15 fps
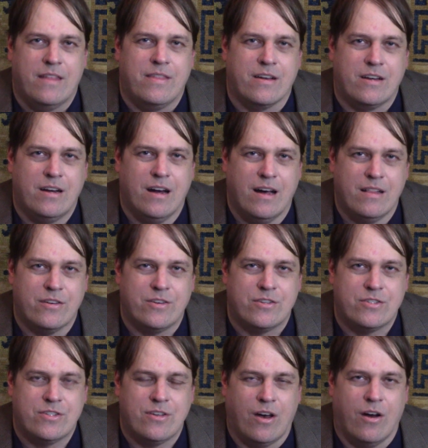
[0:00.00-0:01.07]
The
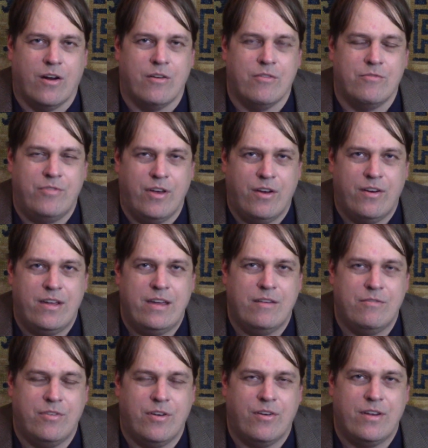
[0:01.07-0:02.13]
colors are very,
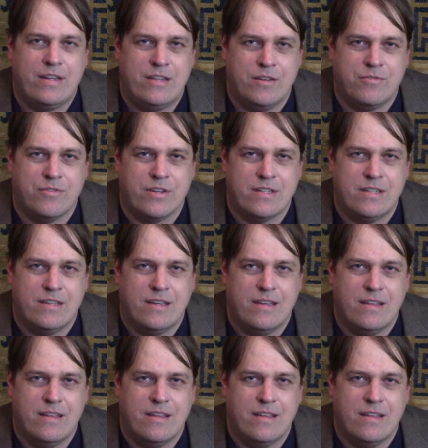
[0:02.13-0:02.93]
very different.